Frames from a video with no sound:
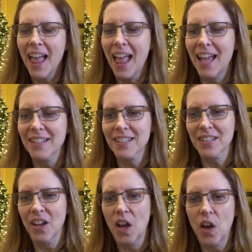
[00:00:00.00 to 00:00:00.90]
And
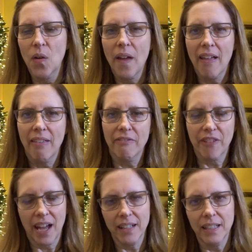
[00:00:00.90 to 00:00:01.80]
so
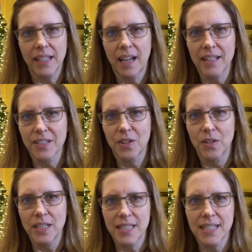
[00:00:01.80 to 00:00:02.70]
finally got to go
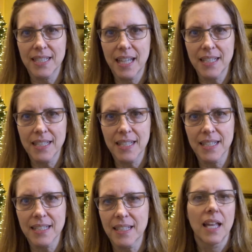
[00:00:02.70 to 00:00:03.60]
into the
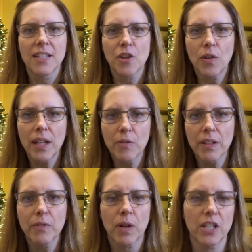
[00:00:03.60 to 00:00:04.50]
dentist. So he
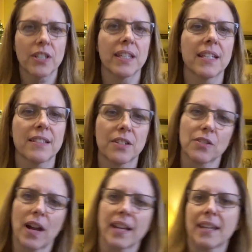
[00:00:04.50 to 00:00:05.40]
really rushed things to
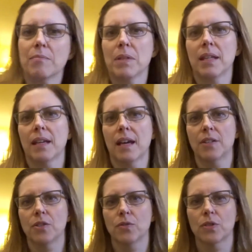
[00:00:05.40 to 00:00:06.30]
try to get me a
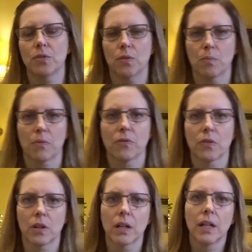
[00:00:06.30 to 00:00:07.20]
new tooth
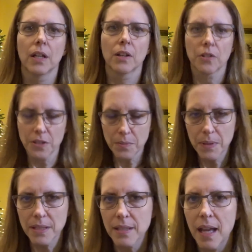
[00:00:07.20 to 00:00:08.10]
before
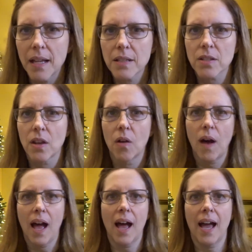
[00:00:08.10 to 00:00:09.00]
Christmas. And so
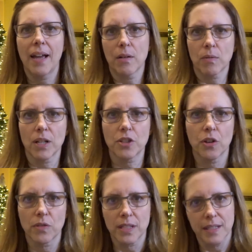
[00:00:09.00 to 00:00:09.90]
I rushed
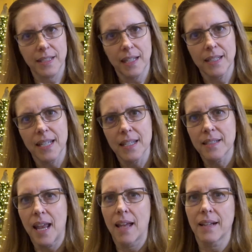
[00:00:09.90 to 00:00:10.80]
over to the dentist
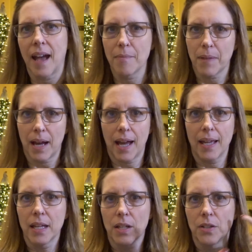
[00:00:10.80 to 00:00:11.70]
and got
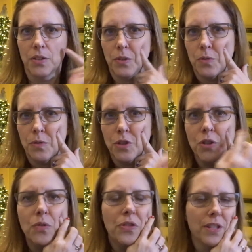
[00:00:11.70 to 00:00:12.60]
my new
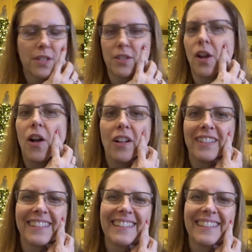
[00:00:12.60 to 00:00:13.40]
tooth installed.